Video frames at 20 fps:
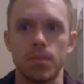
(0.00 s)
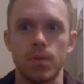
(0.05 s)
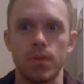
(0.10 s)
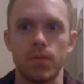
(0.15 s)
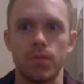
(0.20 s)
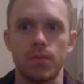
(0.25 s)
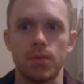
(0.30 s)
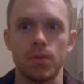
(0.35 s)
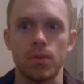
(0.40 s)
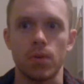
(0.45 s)

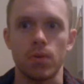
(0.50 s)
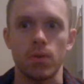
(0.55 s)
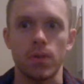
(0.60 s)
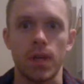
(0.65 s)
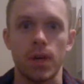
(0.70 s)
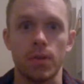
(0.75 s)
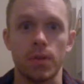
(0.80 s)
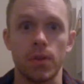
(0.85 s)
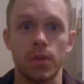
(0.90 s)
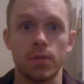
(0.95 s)
If you don't
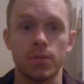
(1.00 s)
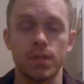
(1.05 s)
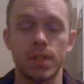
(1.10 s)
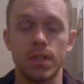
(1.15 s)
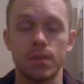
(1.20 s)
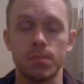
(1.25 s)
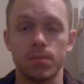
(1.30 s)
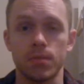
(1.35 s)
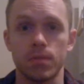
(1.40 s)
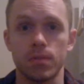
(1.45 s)
allow the other
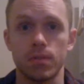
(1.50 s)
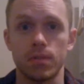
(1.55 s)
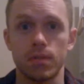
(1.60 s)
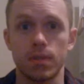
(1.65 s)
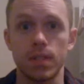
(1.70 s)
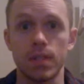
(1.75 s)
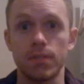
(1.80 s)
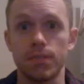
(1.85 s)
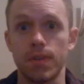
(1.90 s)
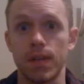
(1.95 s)
team's
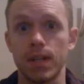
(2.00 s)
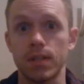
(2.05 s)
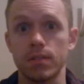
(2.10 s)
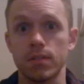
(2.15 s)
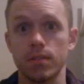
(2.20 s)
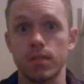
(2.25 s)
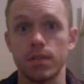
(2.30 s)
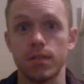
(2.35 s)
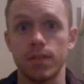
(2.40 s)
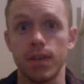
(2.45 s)

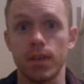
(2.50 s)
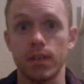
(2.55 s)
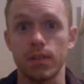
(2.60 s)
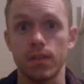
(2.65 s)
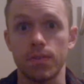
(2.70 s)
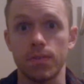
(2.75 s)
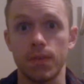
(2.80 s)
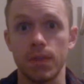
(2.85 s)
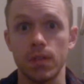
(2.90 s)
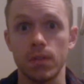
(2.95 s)
defense to take
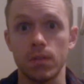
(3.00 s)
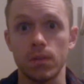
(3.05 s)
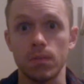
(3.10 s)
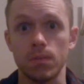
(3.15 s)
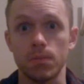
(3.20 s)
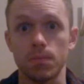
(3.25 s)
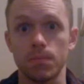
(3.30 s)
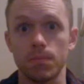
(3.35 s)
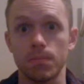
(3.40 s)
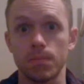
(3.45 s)
the
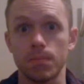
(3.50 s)
field,